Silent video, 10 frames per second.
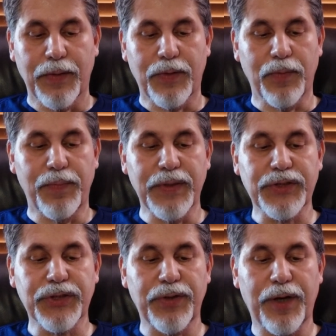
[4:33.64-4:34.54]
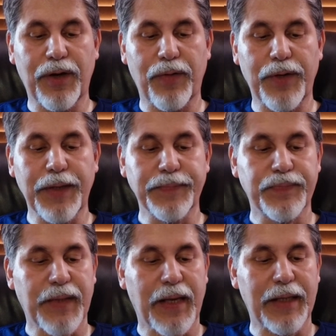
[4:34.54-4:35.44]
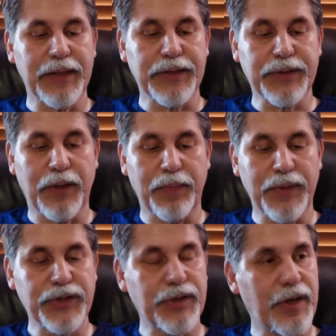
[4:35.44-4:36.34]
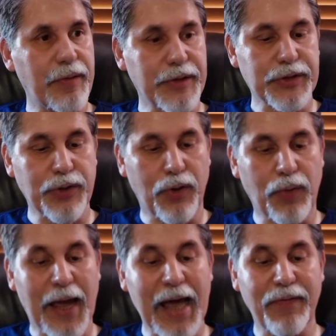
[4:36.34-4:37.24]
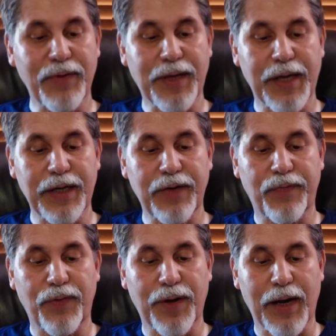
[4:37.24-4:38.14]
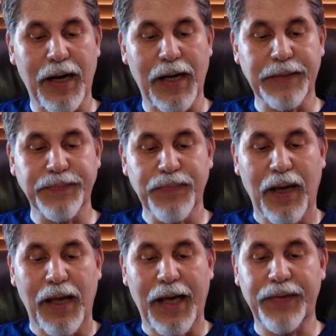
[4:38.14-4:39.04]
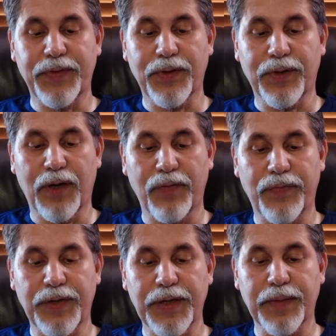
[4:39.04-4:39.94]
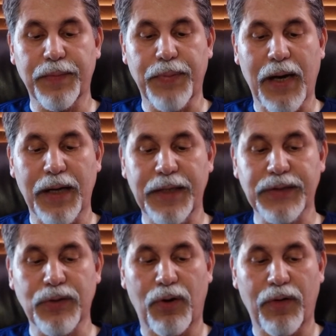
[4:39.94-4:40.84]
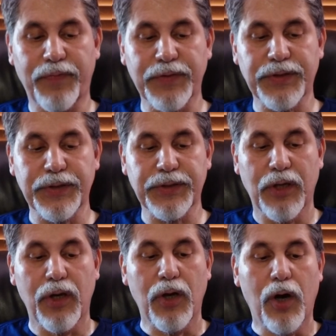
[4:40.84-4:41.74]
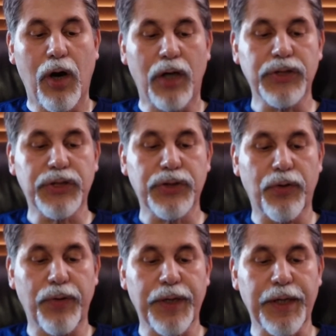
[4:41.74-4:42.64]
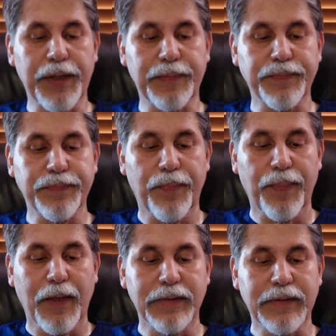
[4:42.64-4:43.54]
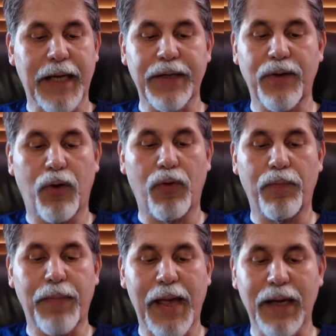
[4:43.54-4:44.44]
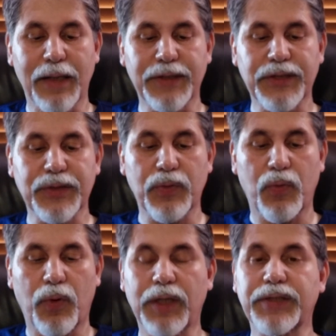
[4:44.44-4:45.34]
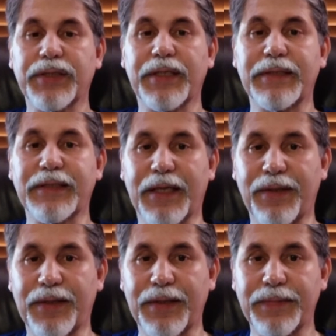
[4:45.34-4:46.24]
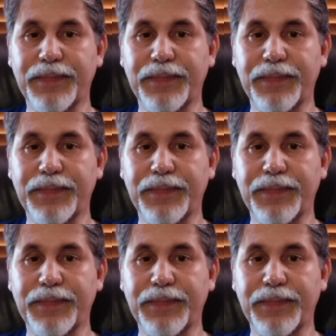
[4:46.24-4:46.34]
The missionary, that is, a missionary Snow, advocated for Raja at the governing body's offices, assuring him that no malice was intended.